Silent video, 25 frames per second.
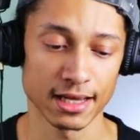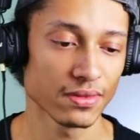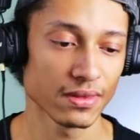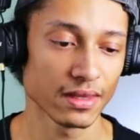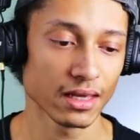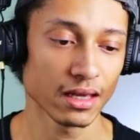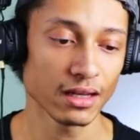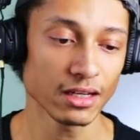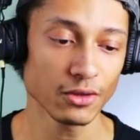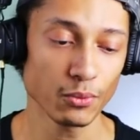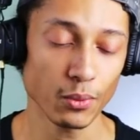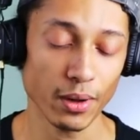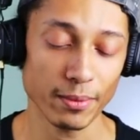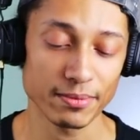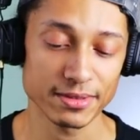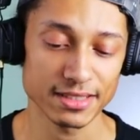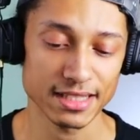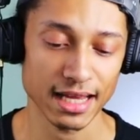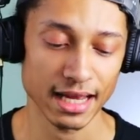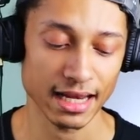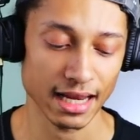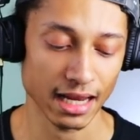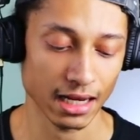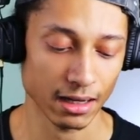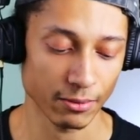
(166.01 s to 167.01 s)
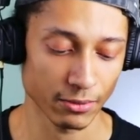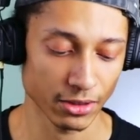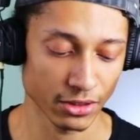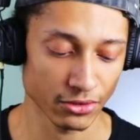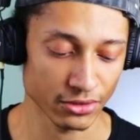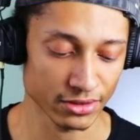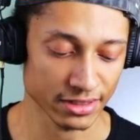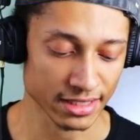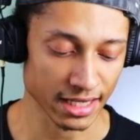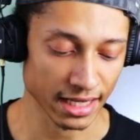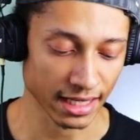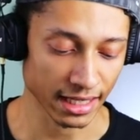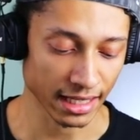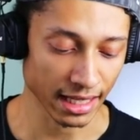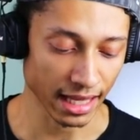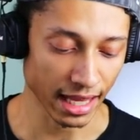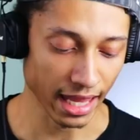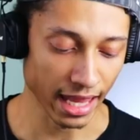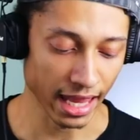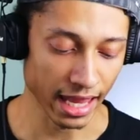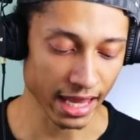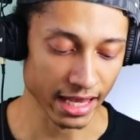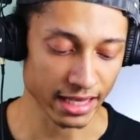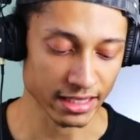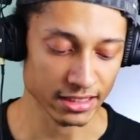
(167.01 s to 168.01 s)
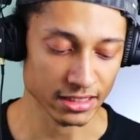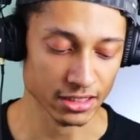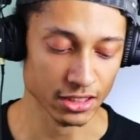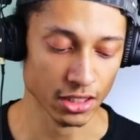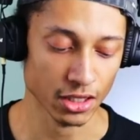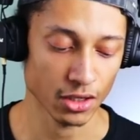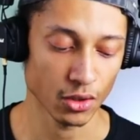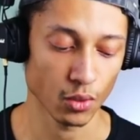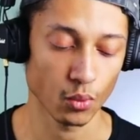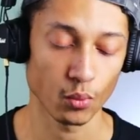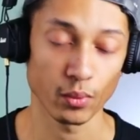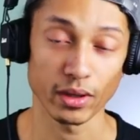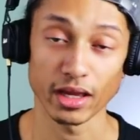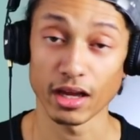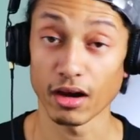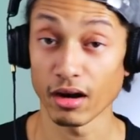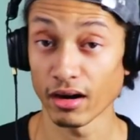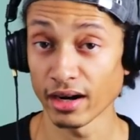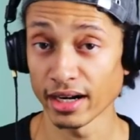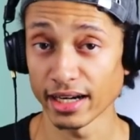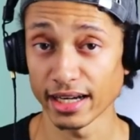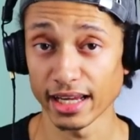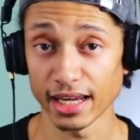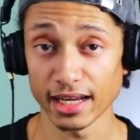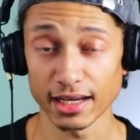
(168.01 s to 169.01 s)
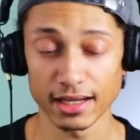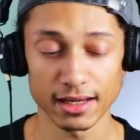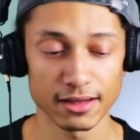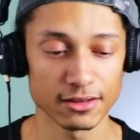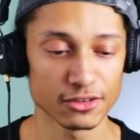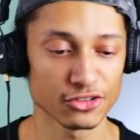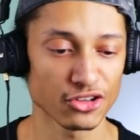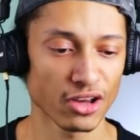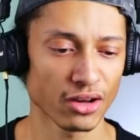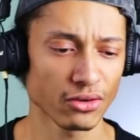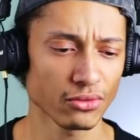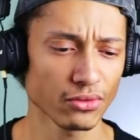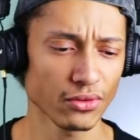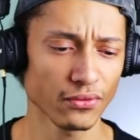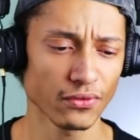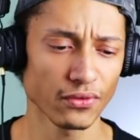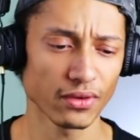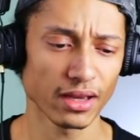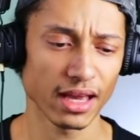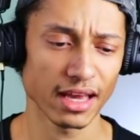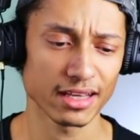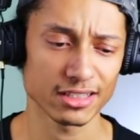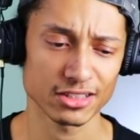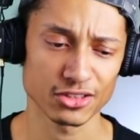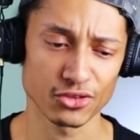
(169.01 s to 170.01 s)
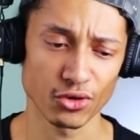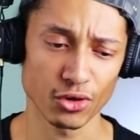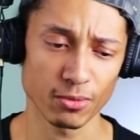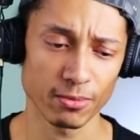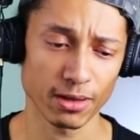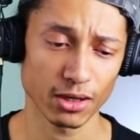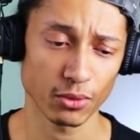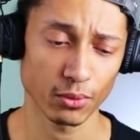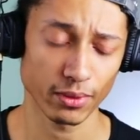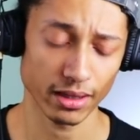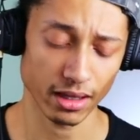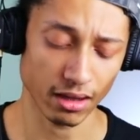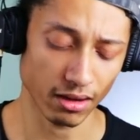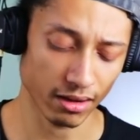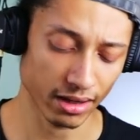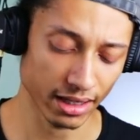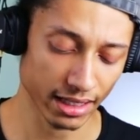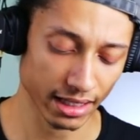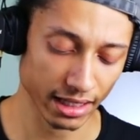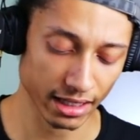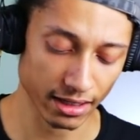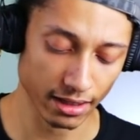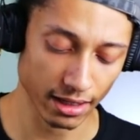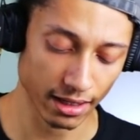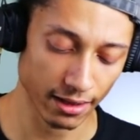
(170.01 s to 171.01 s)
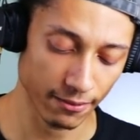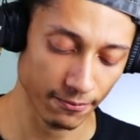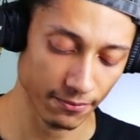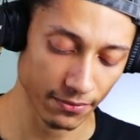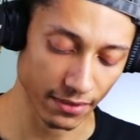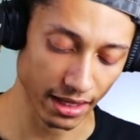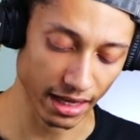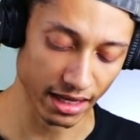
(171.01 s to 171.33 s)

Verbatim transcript: The other website that I'm using is We Heart It. So I don't know if you guys know about We Heart It.